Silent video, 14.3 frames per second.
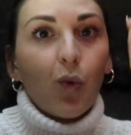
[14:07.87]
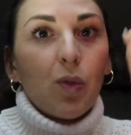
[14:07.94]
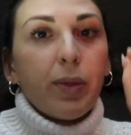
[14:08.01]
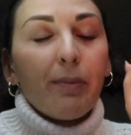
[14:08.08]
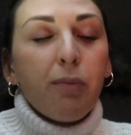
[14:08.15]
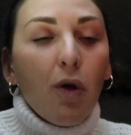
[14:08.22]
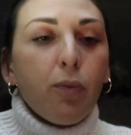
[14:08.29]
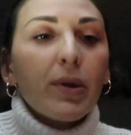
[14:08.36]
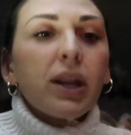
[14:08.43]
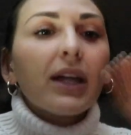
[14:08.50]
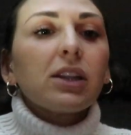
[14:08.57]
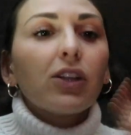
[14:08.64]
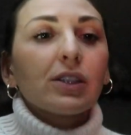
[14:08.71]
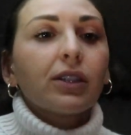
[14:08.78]
the moment I
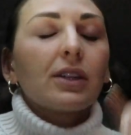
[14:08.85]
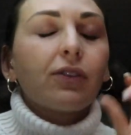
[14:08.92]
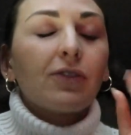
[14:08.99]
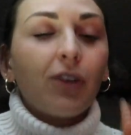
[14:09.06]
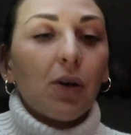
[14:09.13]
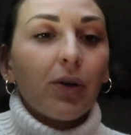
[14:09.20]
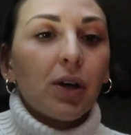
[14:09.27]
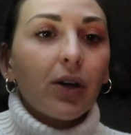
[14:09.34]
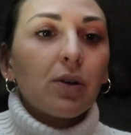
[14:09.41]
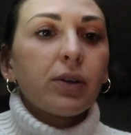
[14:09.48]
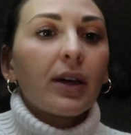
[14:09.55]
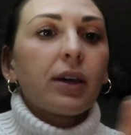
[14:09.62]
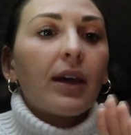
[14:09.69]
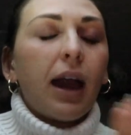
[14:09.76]
looked at the
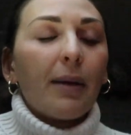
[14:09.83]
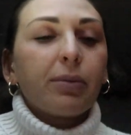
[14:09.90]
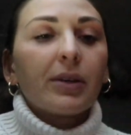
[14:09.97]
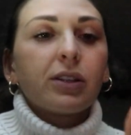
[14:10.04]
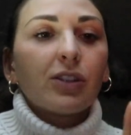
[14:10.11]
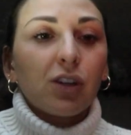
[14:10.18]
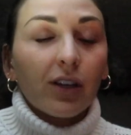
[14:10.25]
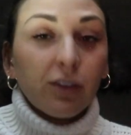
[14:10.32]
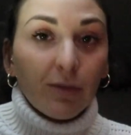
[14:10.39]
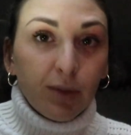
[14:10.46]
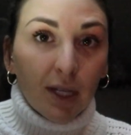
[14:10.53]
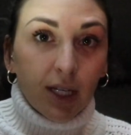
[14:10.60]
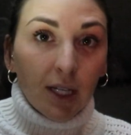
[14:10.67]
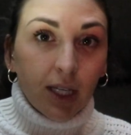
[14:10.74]
photo Gabby took of
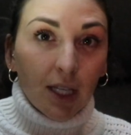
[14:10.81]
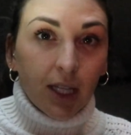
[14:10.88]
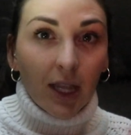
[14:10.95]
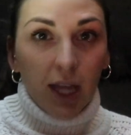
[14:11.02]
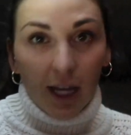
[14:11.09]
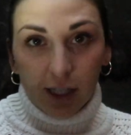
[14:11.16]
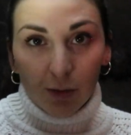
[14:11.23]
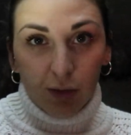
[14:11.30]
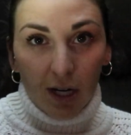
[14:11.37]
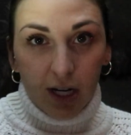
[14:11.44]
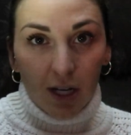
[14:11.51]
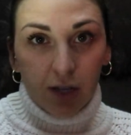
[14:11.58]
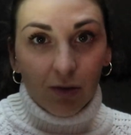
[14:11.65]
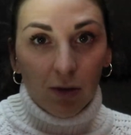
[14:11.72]
me, that's what I
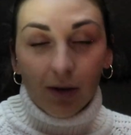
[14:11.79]
knew.